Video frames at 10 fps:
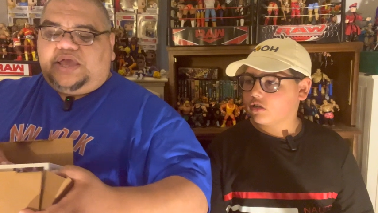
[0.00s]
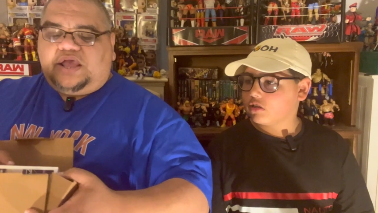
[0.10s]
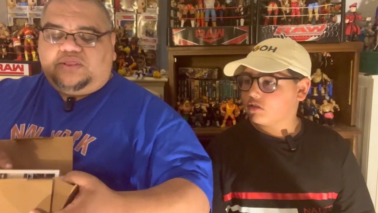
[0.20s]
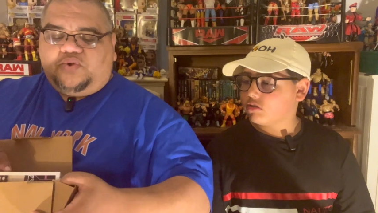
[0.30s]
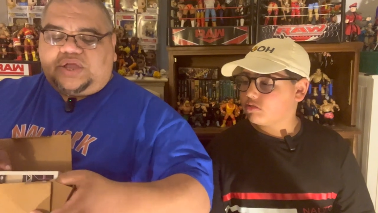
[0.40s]
Speaker 1: yeah,
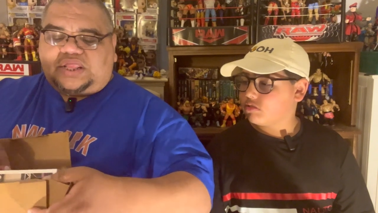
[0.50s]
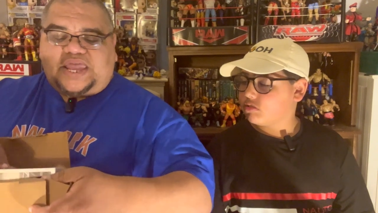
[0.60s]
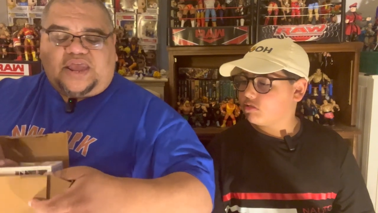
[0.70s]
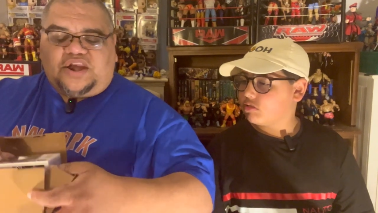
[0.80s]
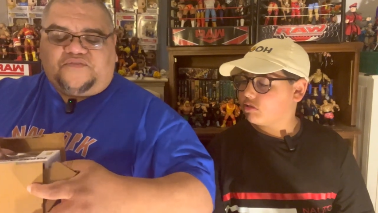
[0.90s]
Luke and
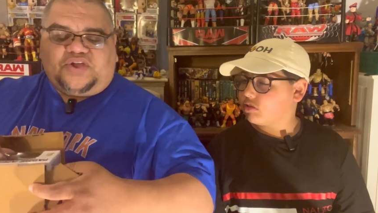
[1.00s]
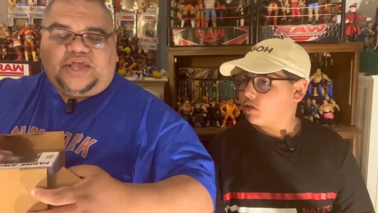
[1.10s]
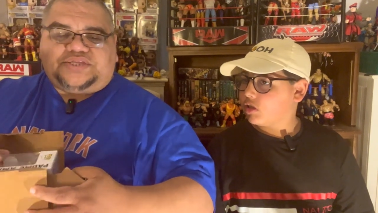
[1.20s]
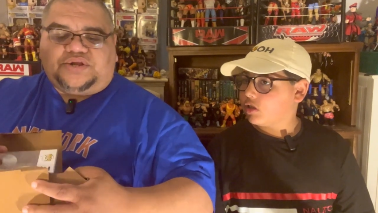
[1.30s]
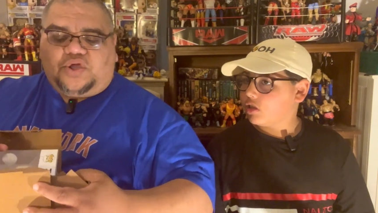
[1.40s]
Leia never
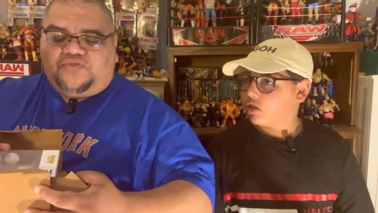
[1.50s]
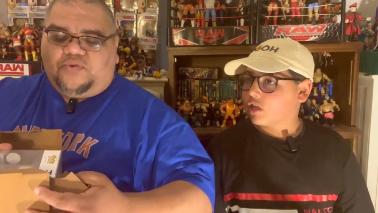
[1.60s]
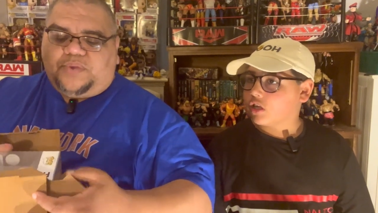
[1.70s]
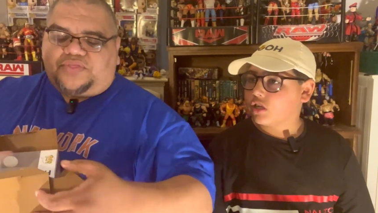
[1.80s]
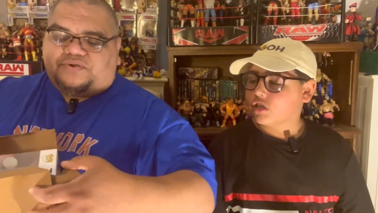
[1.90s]
got to know their
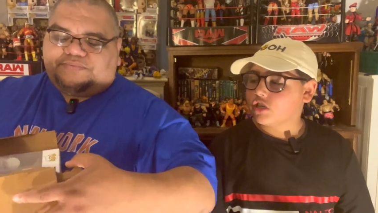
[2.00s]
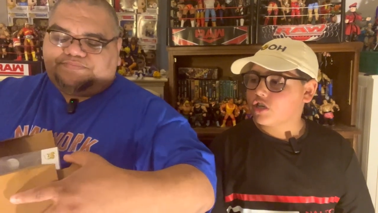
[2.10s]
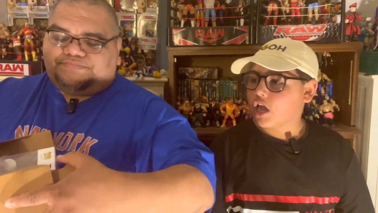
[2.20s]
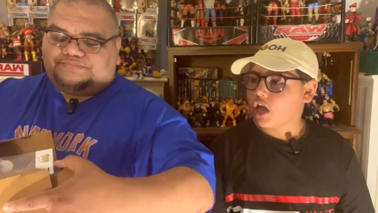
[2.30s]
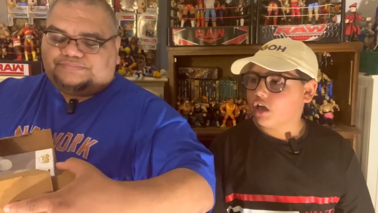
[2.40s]
mother.
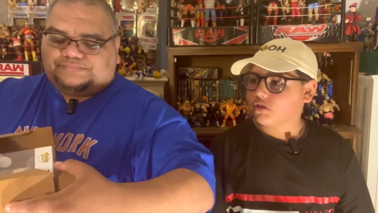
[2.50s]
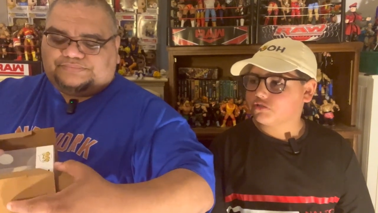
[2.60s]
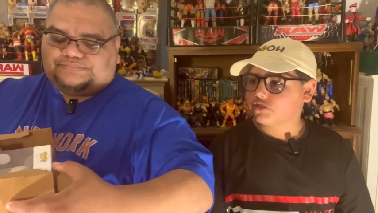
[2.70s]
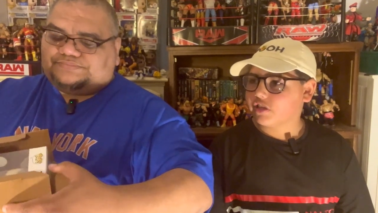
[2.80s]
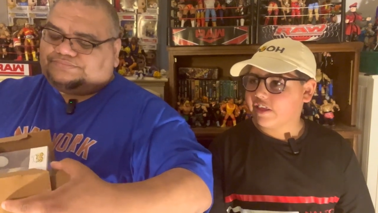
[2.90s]
Speaker 2: No,
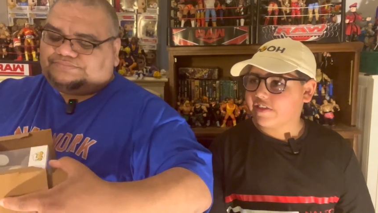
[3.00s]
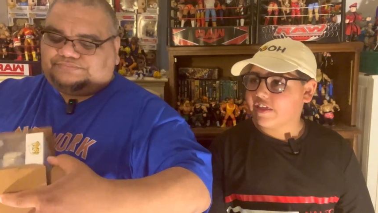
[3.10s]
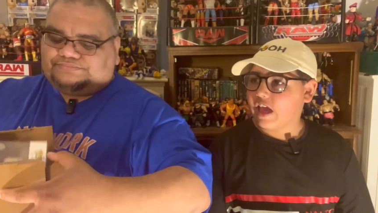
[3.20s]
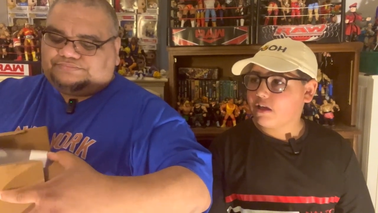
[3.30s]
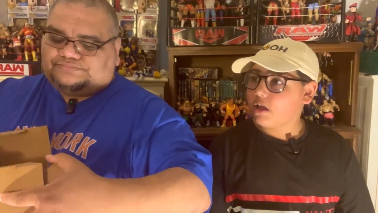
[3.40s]
so then
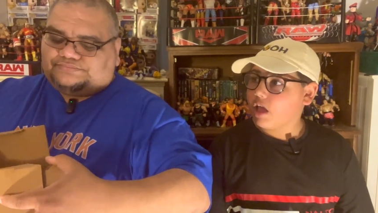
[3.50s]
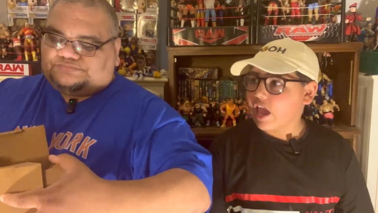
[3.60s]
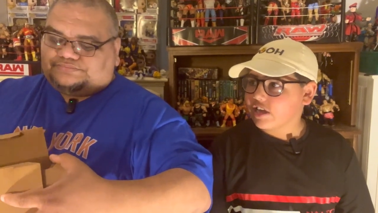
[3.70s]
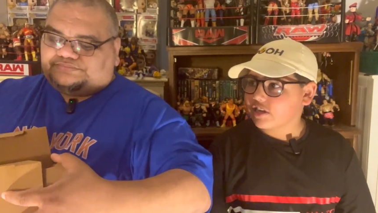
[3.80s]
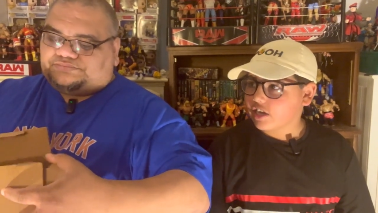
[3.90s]
that
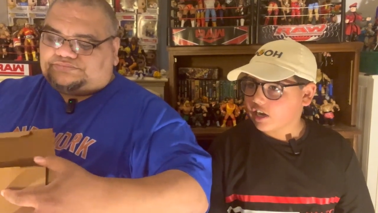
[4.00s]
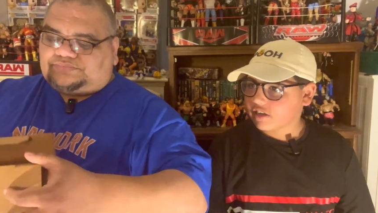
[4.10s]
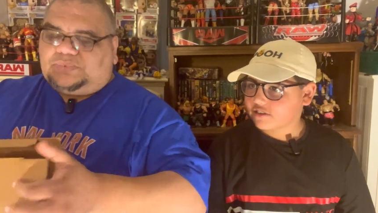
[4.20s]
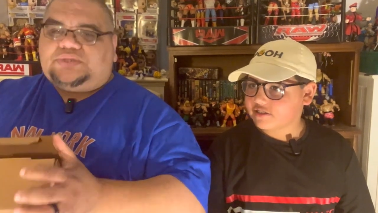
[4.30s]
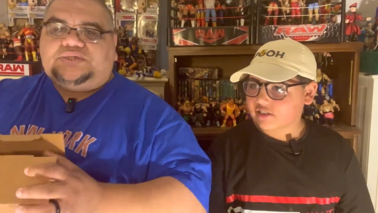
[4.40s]
ended on
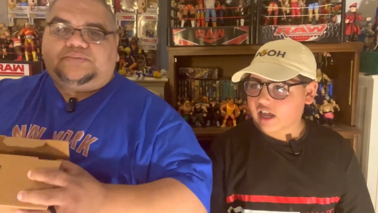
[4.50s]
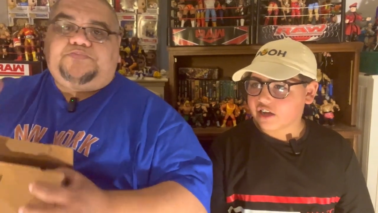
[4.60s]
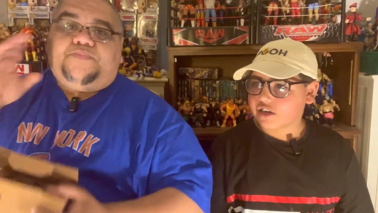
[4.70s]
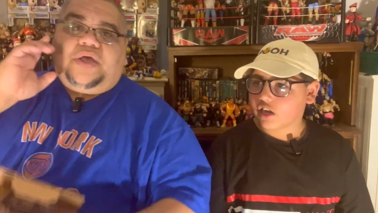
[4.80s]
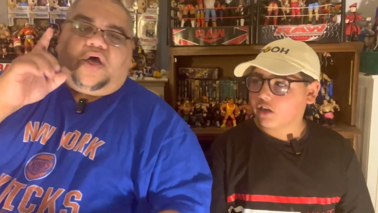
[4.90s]
the
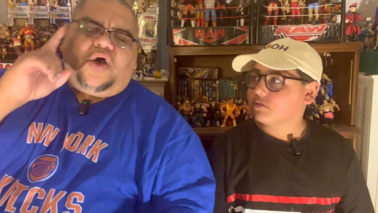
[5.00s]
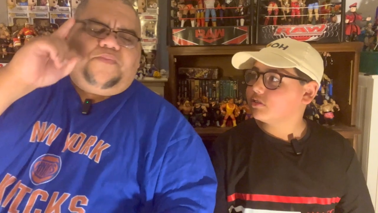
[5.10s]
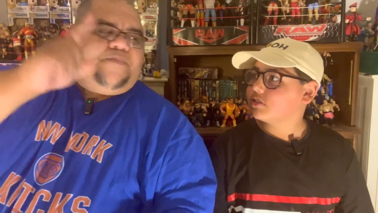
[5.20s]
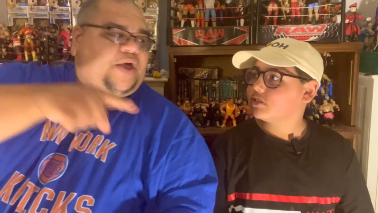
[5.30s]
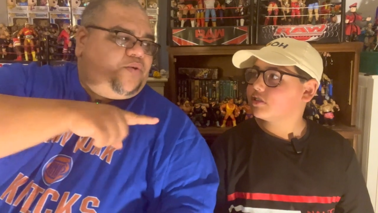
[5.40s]
sad
Speaker 1: note. Oh,
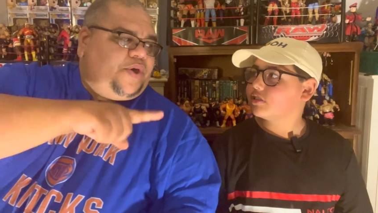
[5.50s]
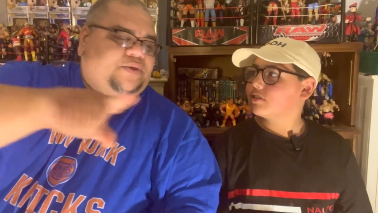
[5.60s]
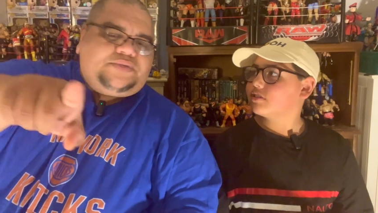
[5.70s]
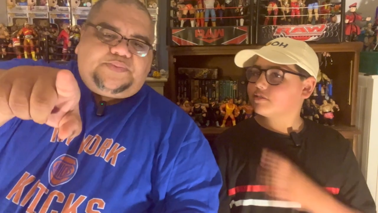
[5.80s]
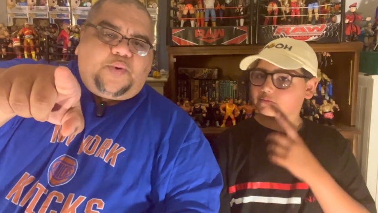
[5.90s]
by the way,
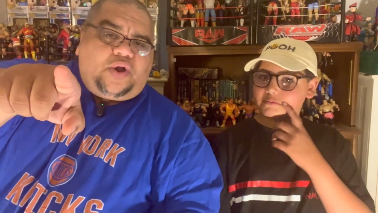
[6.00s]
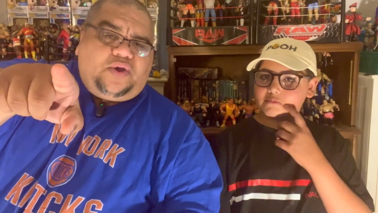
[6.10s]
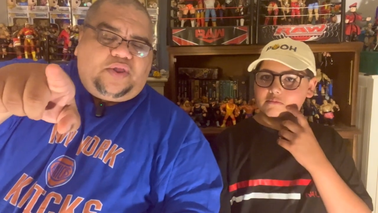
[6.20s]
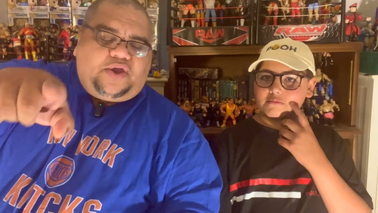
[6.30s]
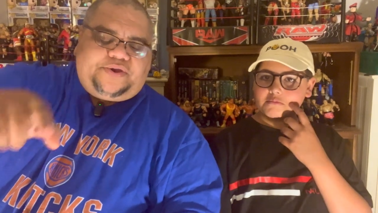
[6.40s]

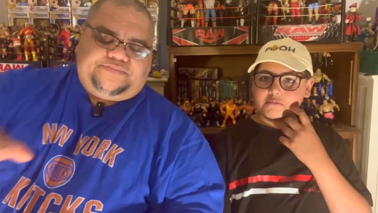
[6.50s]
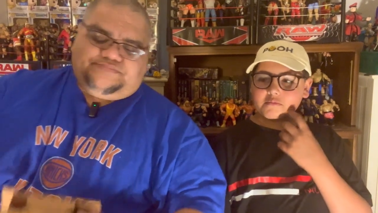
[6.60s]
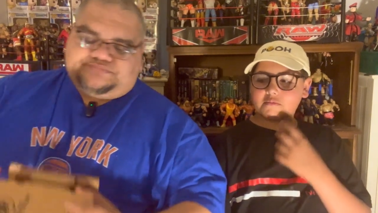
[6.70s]
spoiler alert.